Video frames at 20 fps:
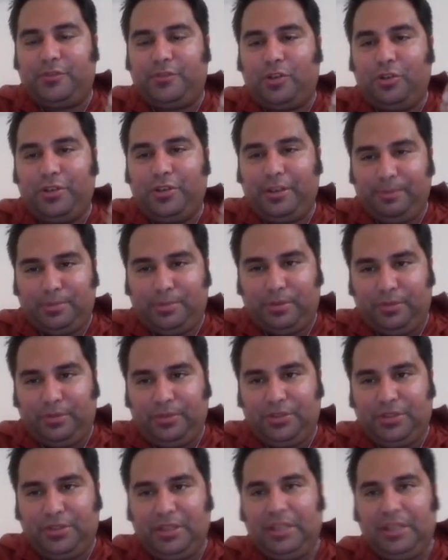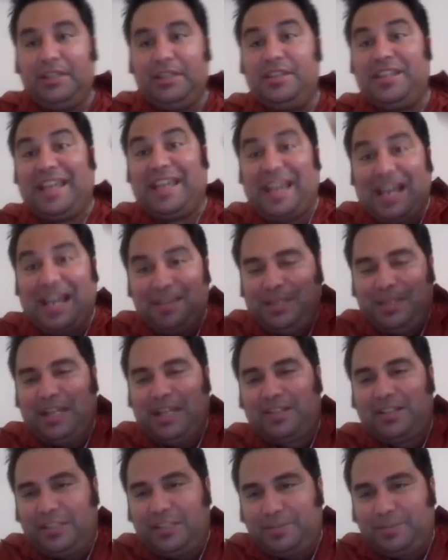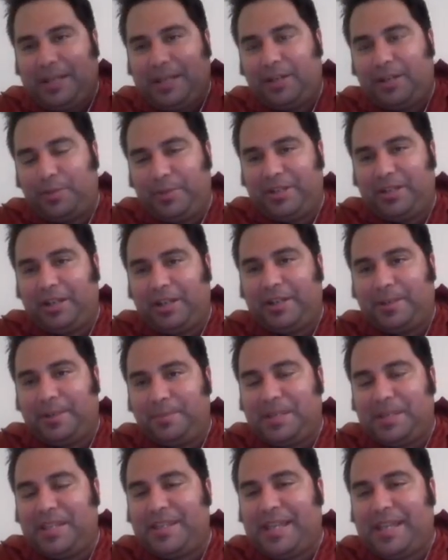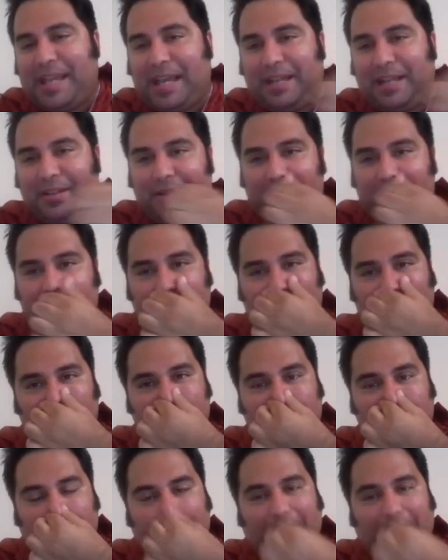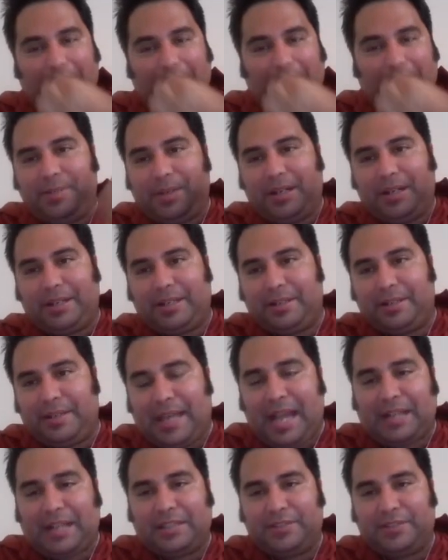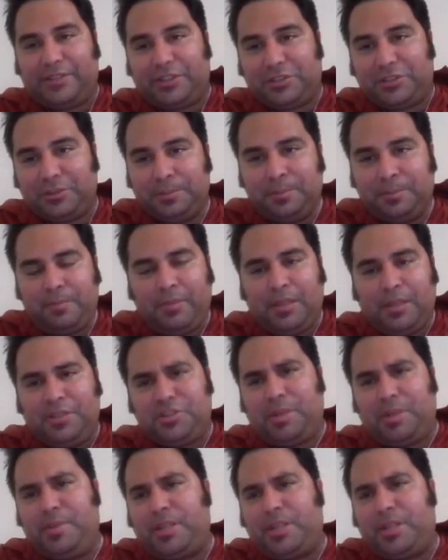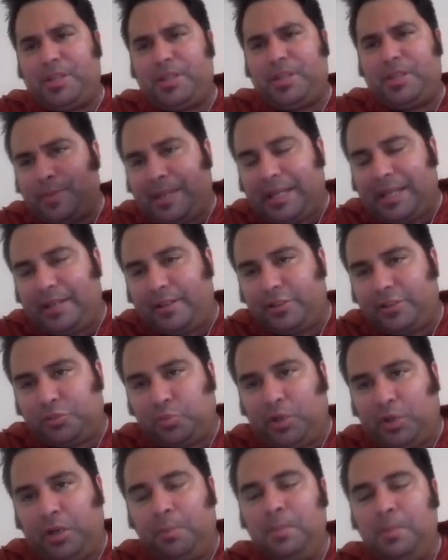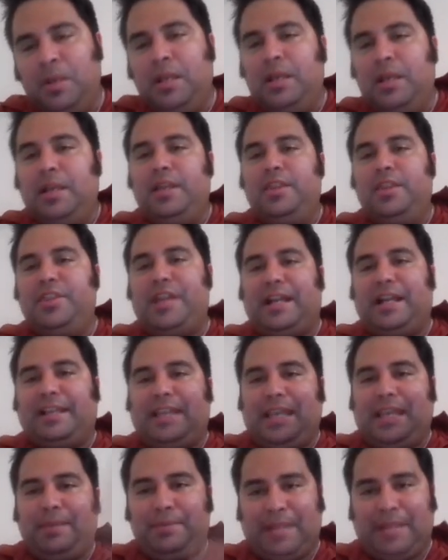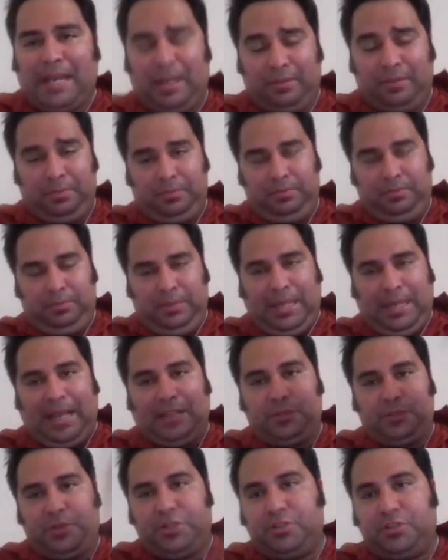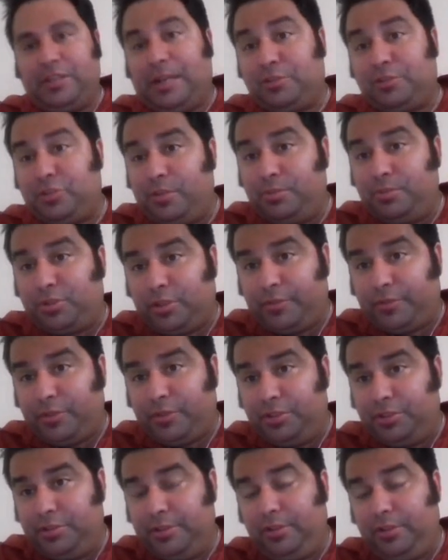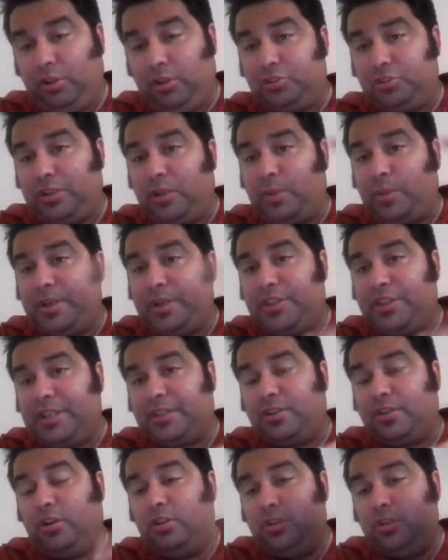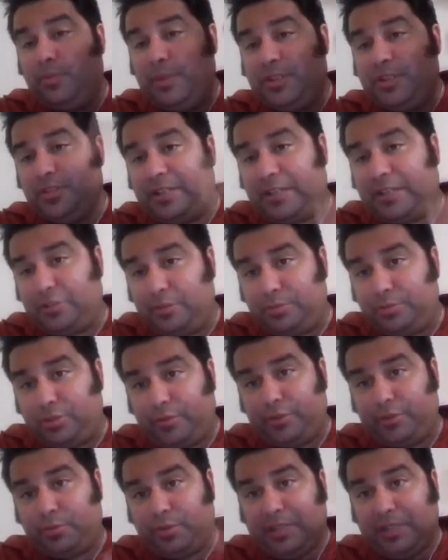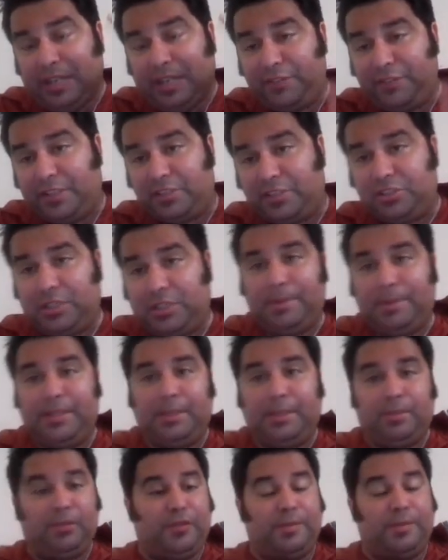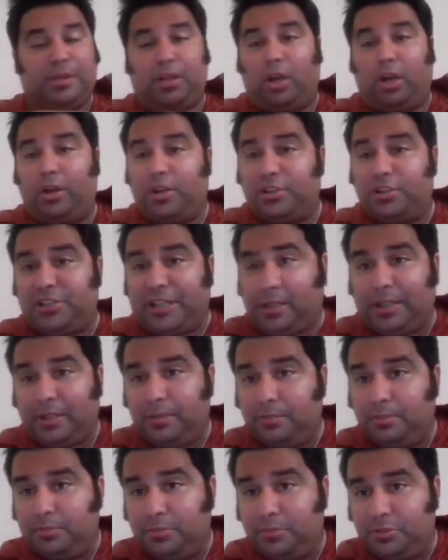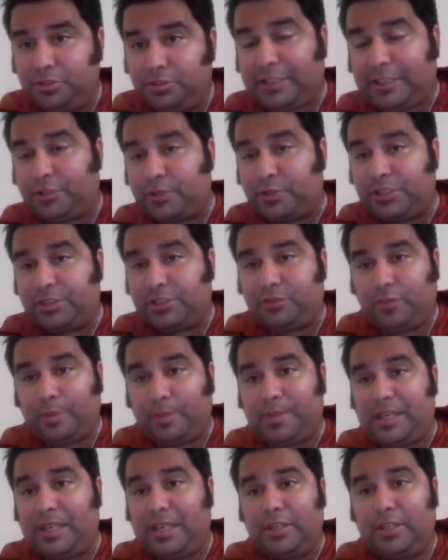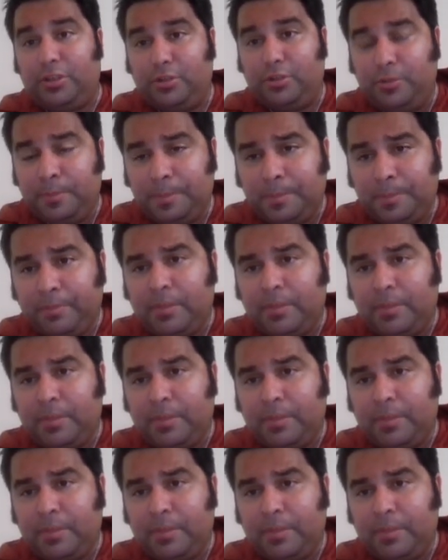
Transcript: of the voting booths, they had Black Lives Matter written on it. And they had some African-American activists, some of them could have been from Canada as well, that came down as regional election observers. And also, I don't want you to think the old regional election observers were leftists. Some of them were from the Carter Center, centrists from the EU.